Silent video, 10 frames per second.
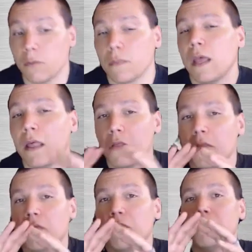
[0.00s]
So
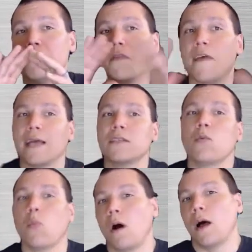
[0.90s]

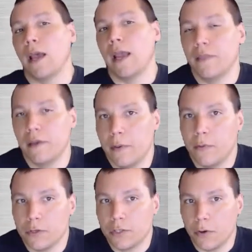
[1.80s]
that's why I think
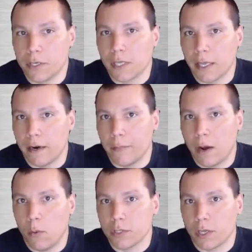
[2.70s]
people are so excited
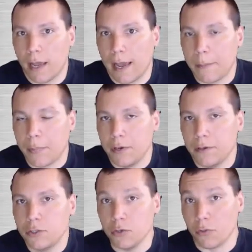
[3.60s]
about what's going to
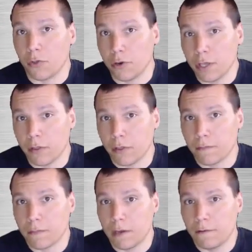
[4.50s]
happen June 30th
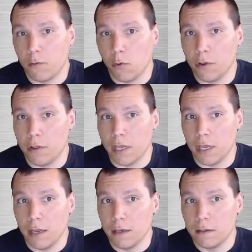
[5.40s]
for
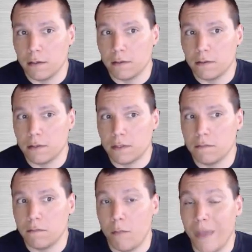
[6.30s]
the
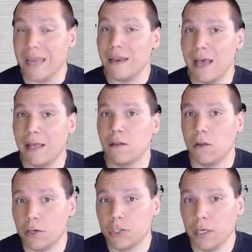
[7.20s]
mainnet
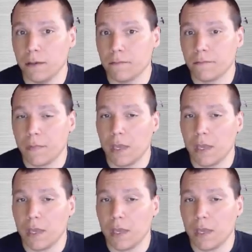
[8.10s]
launching.